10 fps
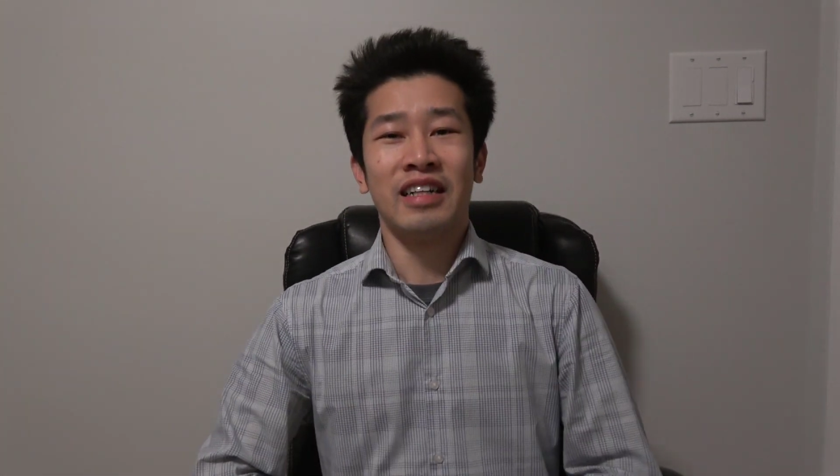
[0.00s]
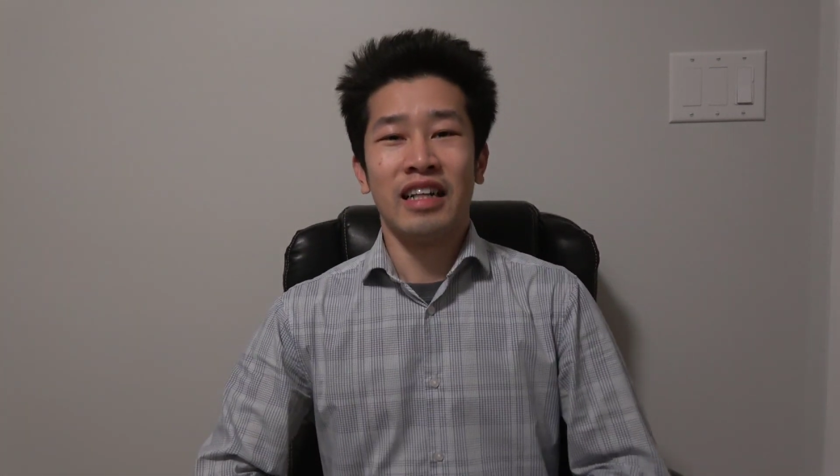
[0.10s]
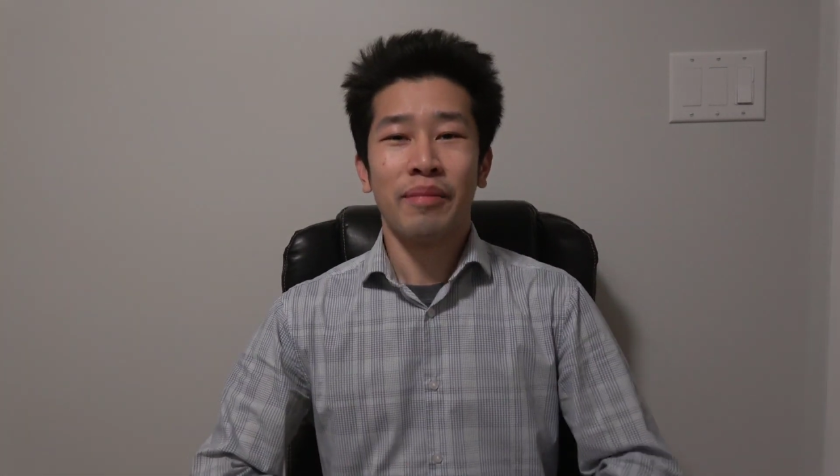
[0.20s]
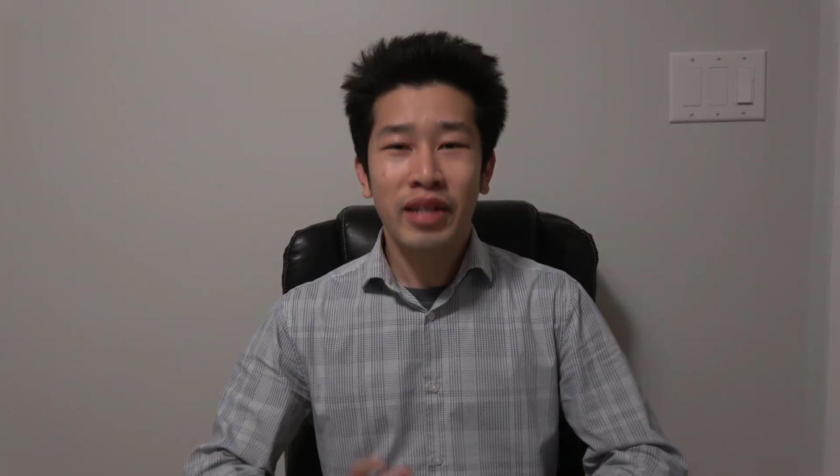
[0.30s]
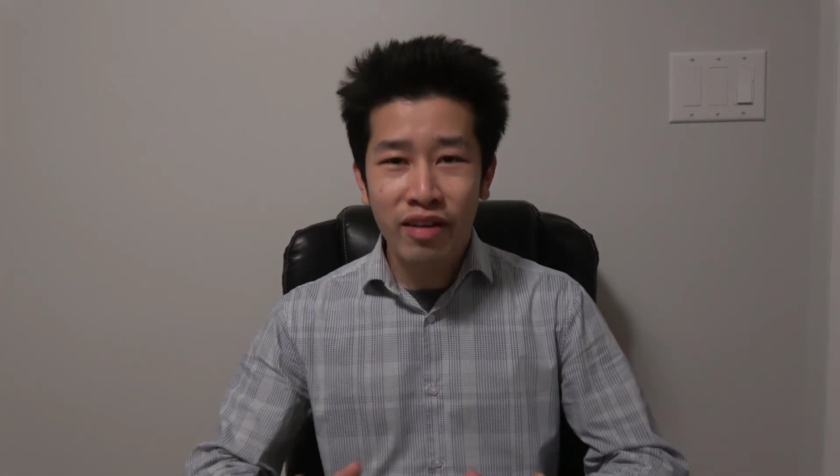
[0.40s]

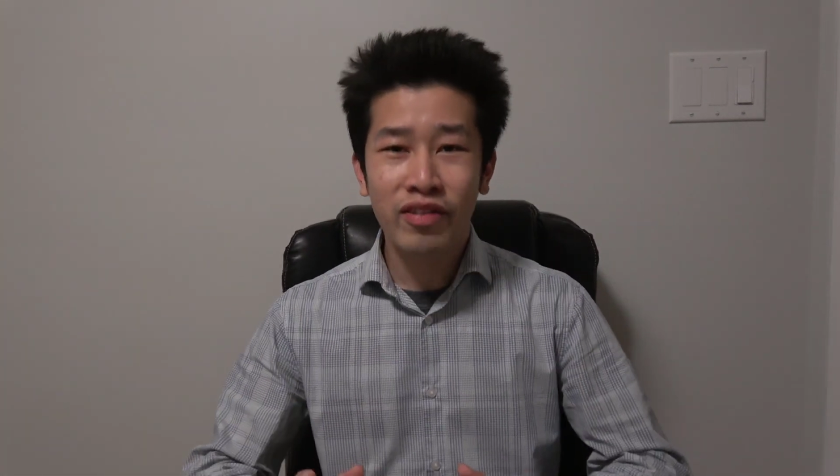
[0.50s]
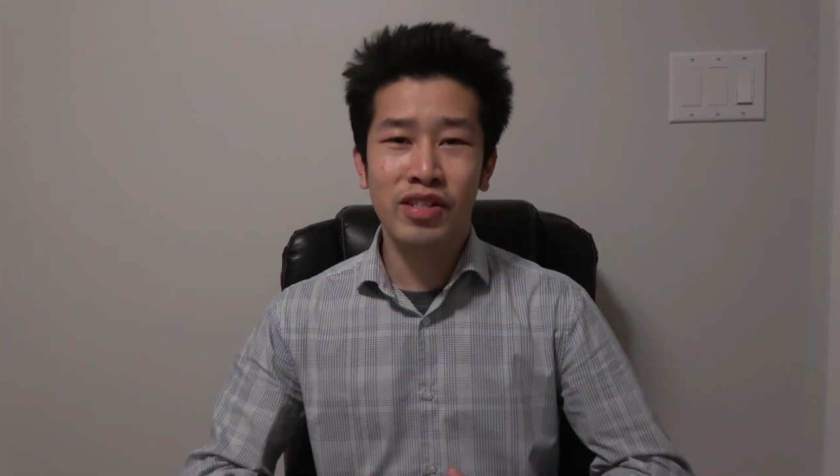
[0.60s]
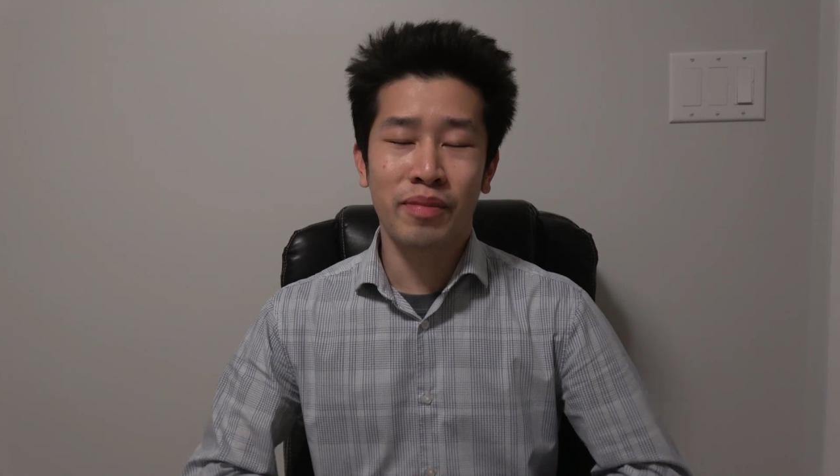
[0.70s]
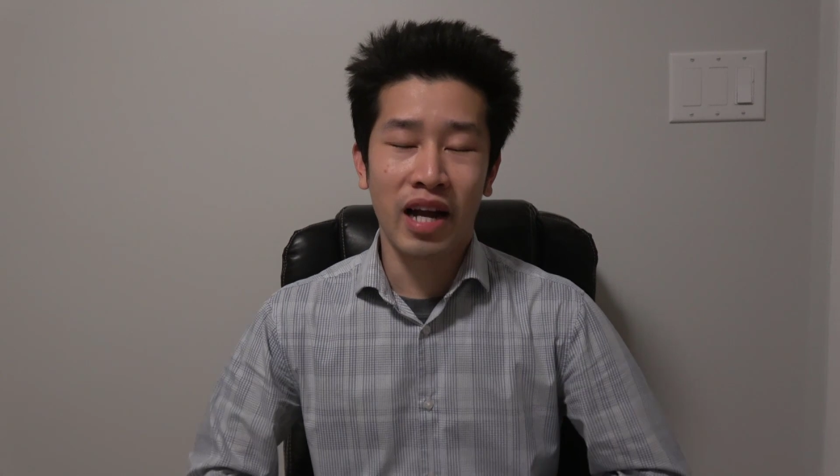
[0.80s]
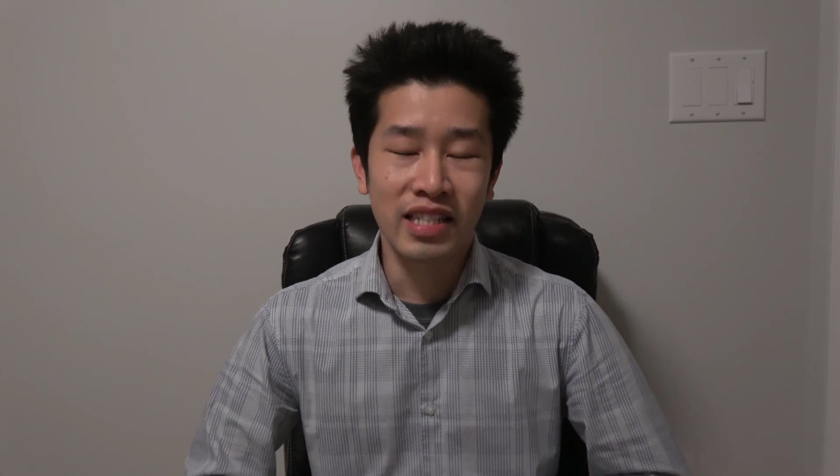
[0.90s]
Let me give you
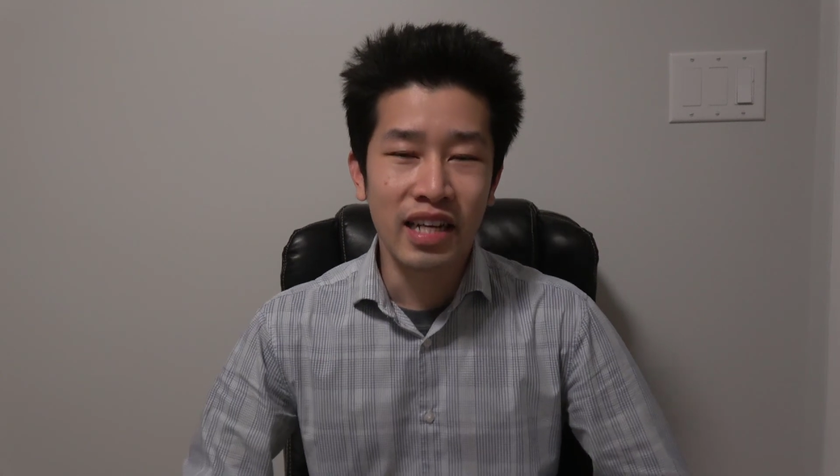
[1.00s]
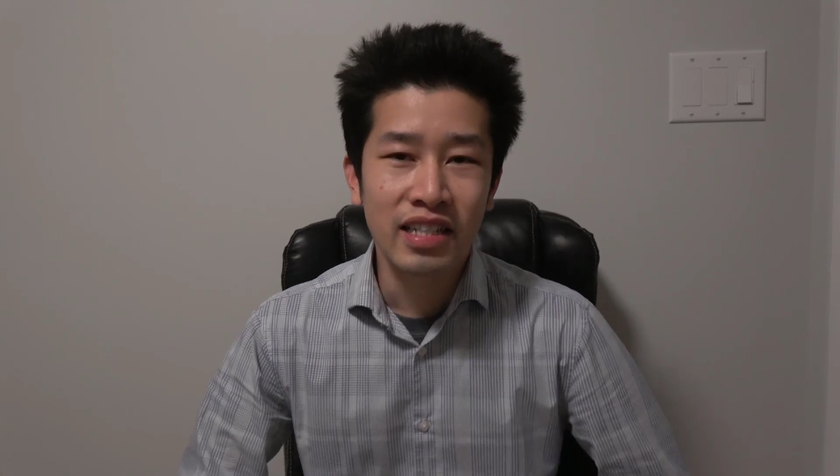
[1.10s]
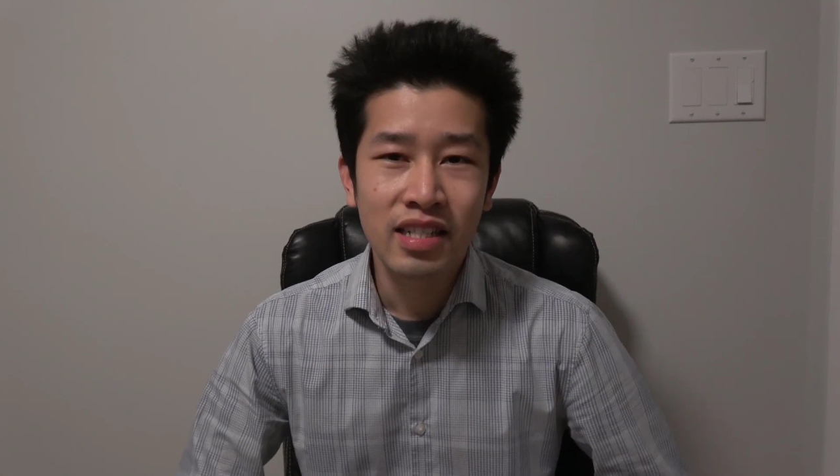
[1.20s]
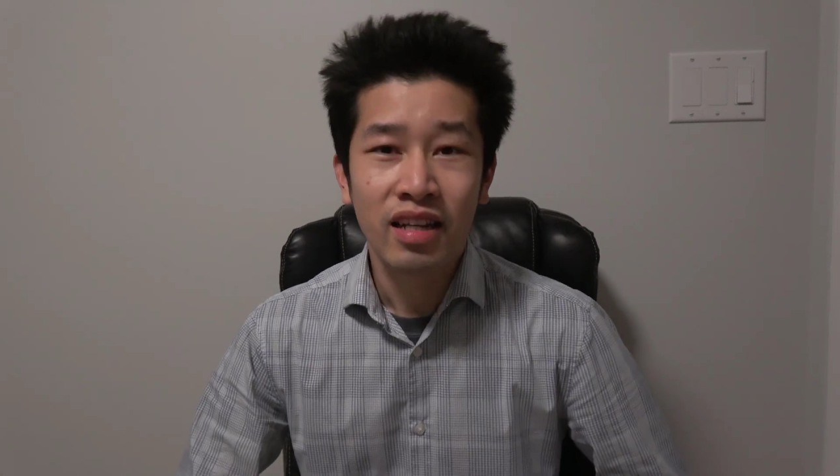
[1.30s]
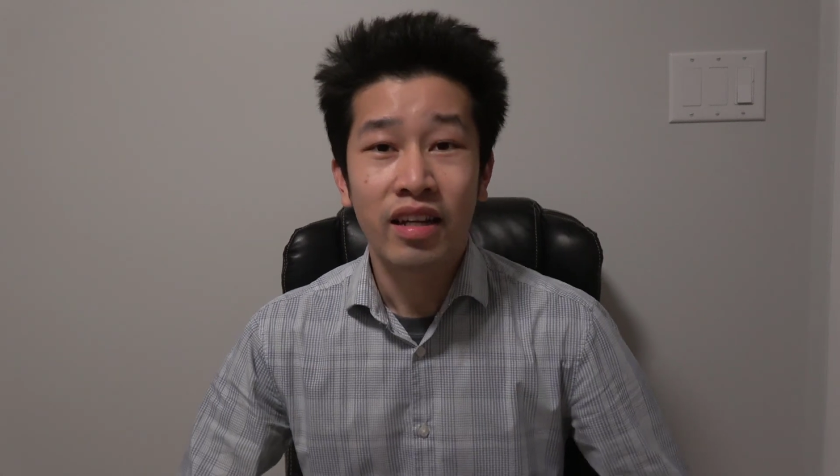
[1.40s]
some
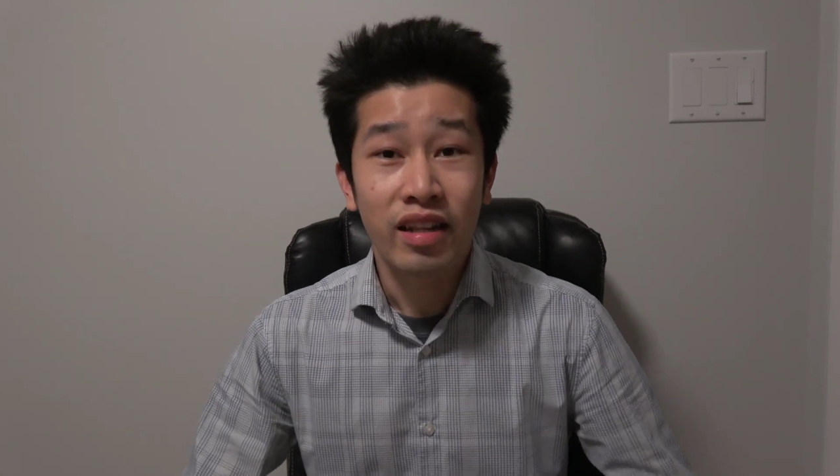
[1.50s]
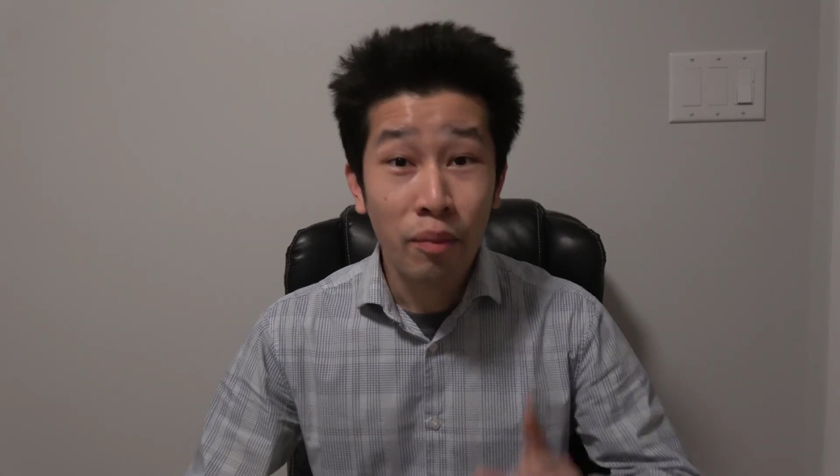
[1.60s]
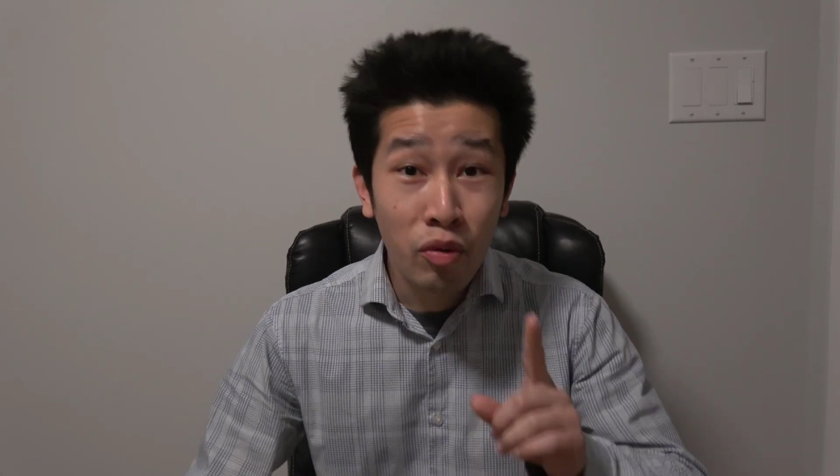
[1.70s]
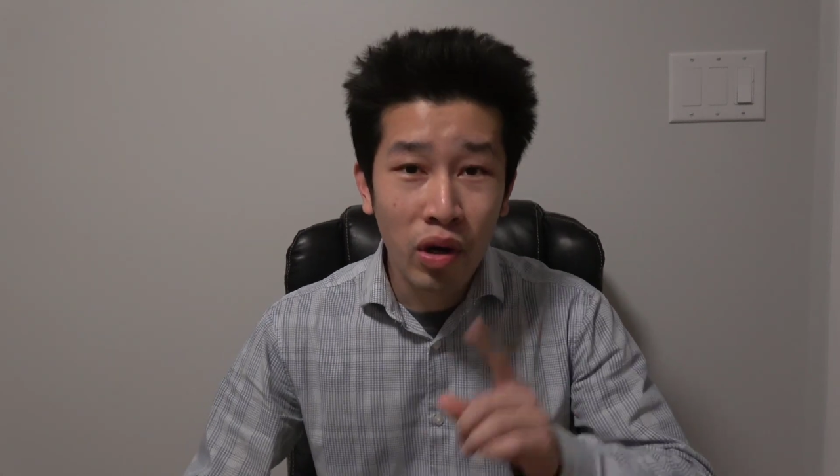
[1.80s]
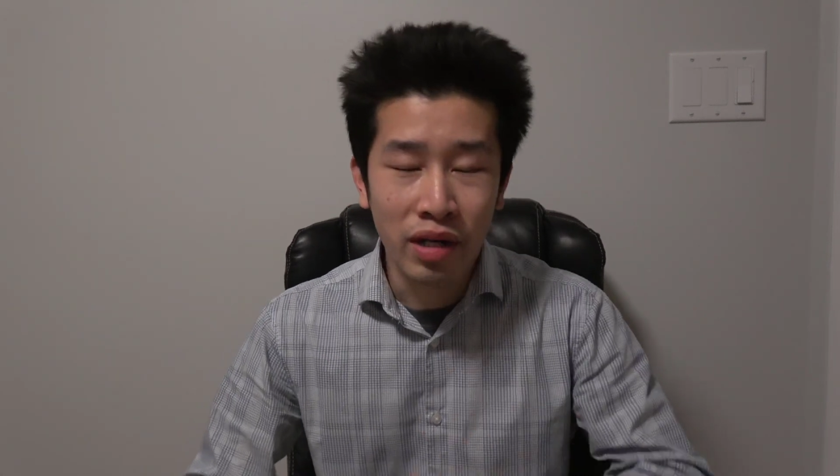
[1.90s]
context.
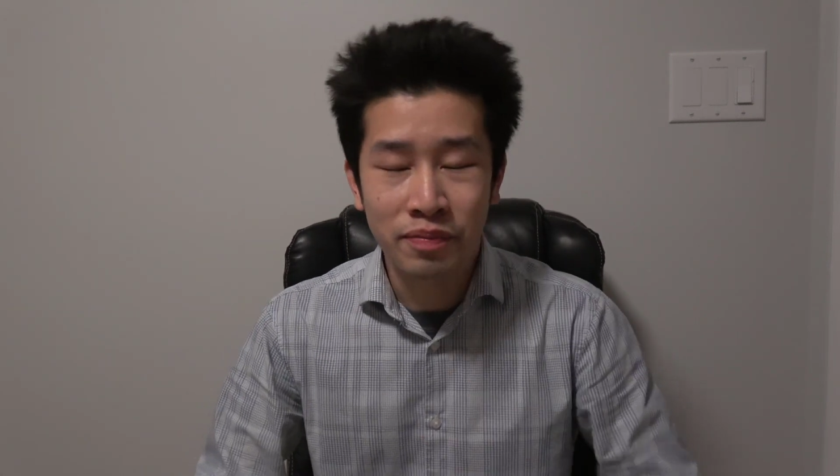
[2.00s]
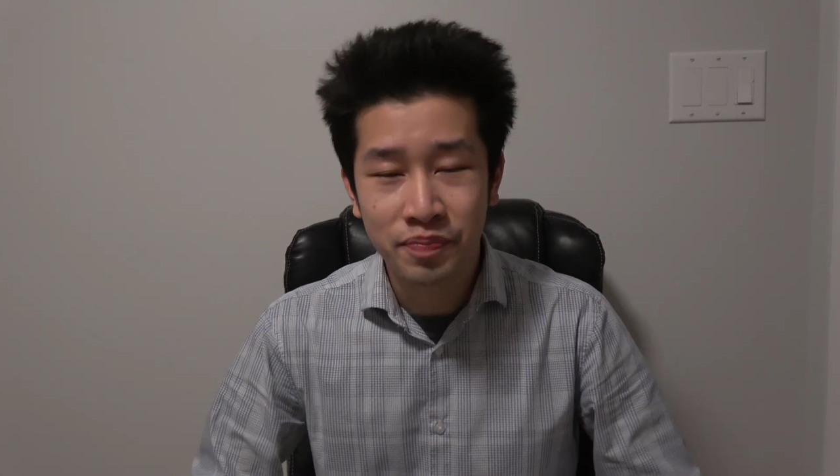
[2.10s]
Number 1,